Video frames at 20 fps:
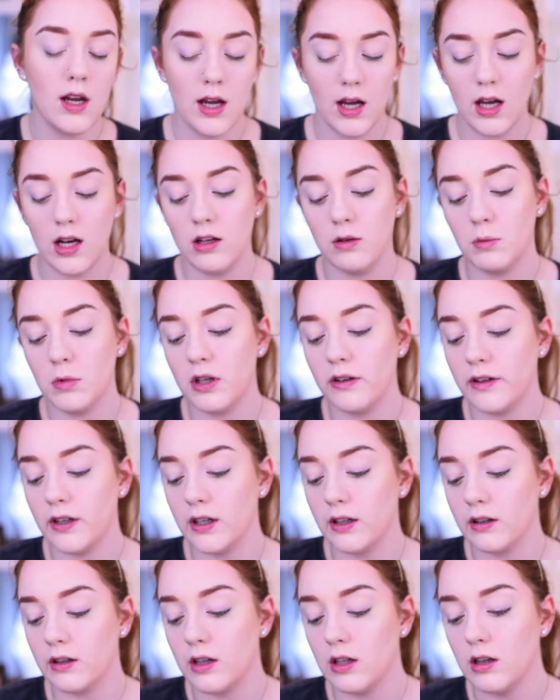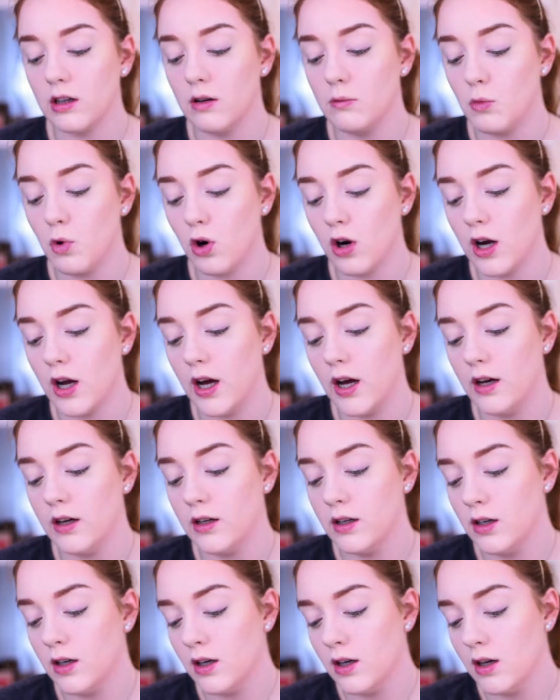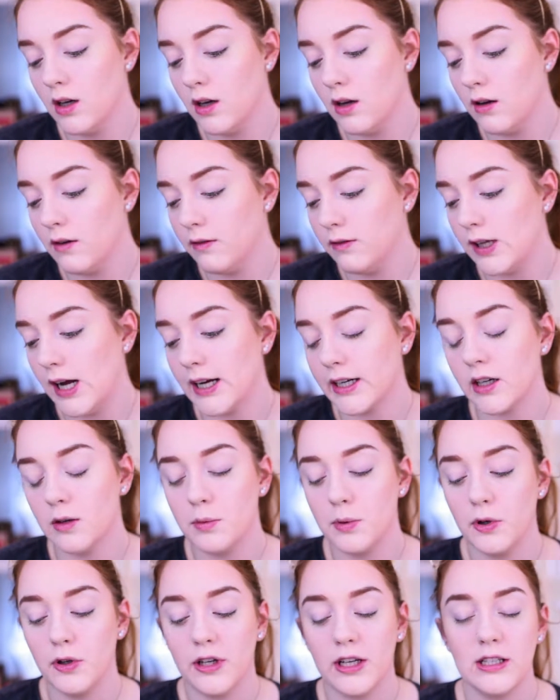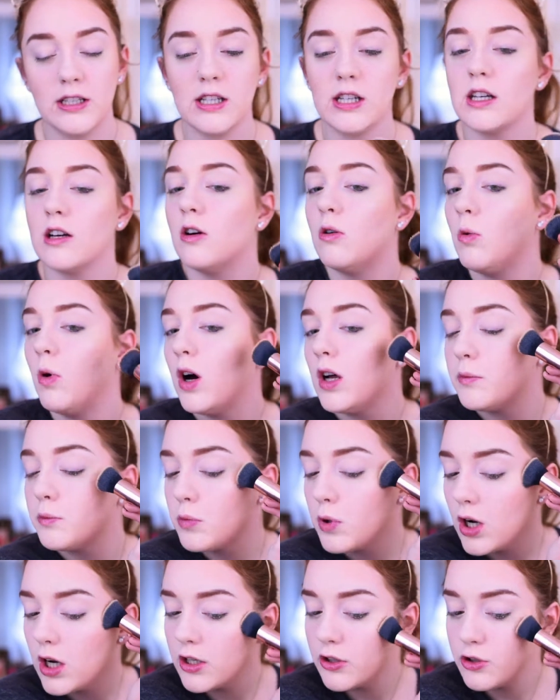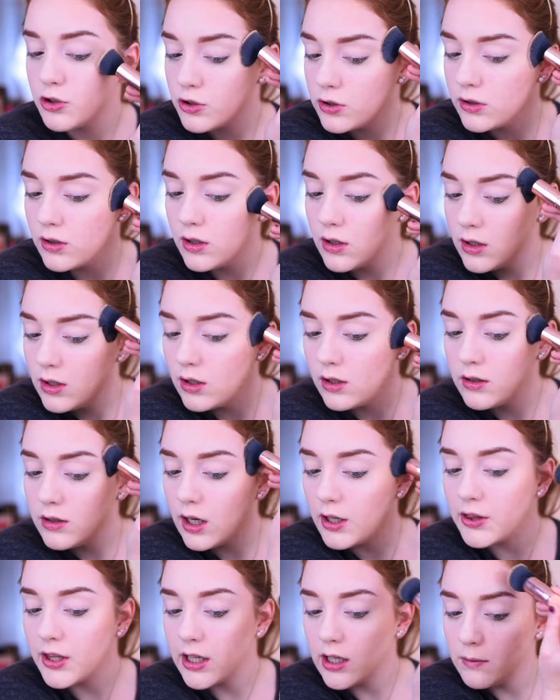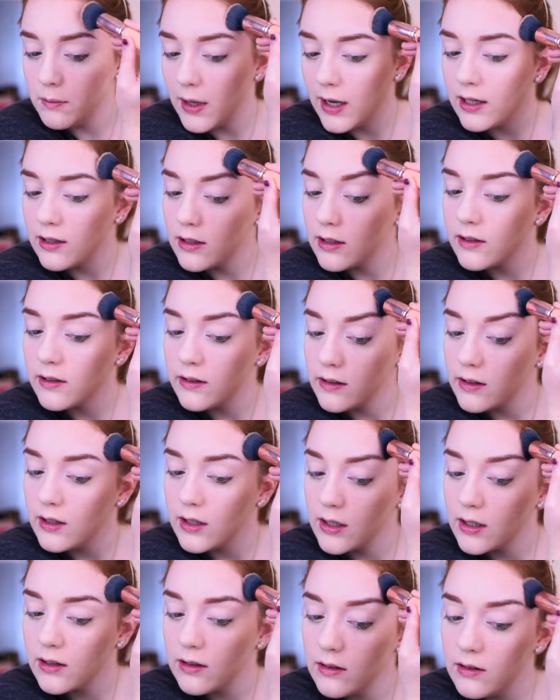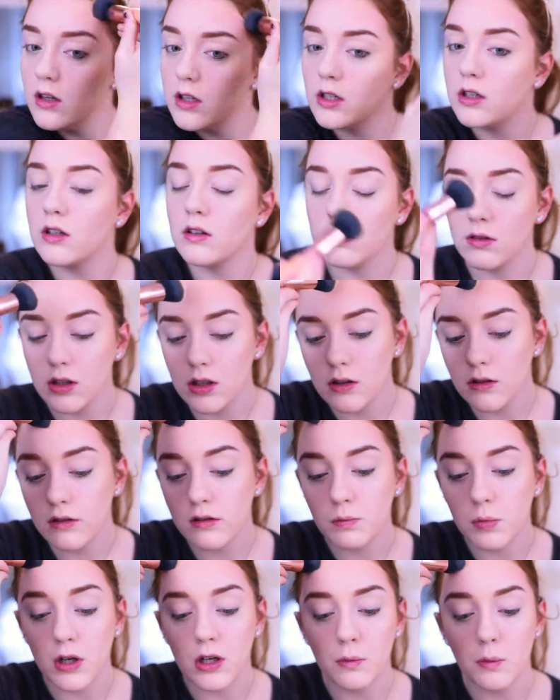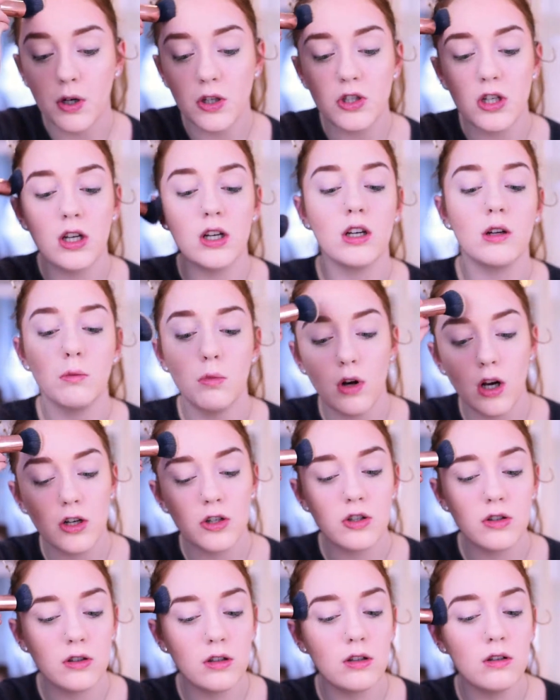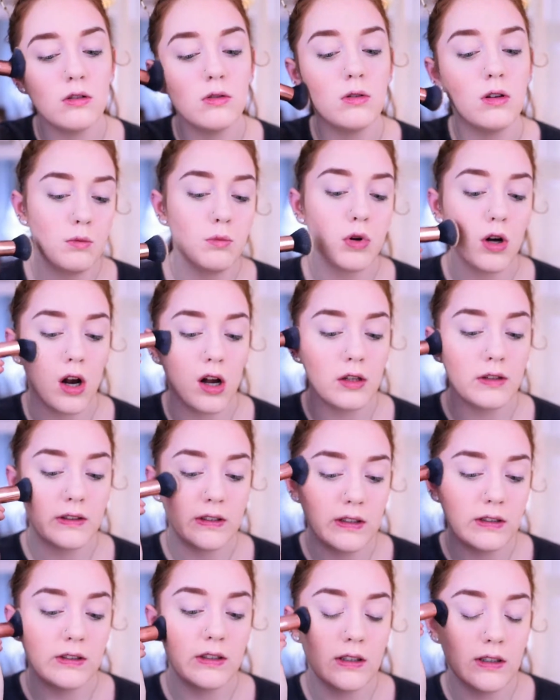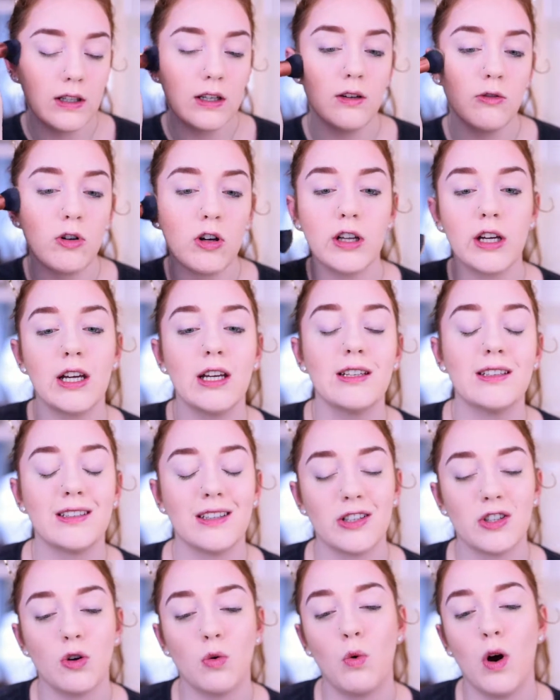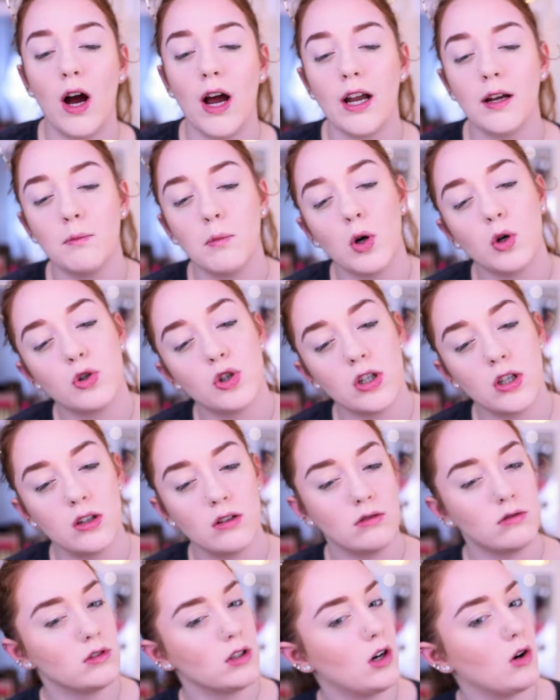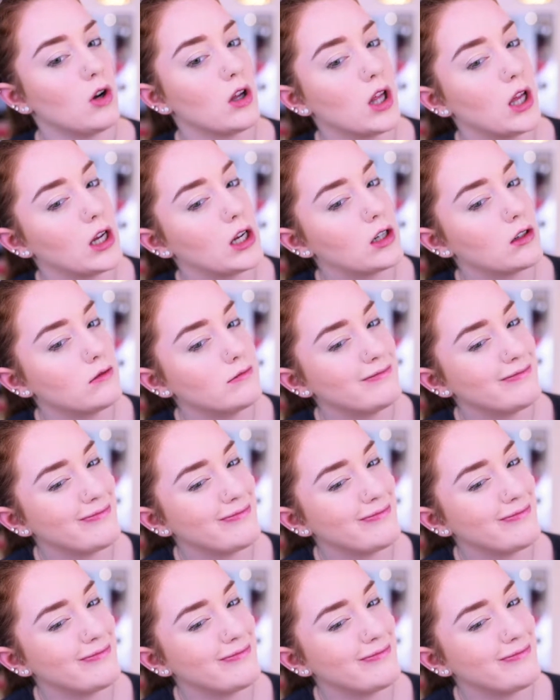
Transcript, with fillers: And I'm using the Lamora Flat Kabuki T01 brush. Not that it matters, like, you can use pretty much any brush to bronze since it really is such a wide motion or like,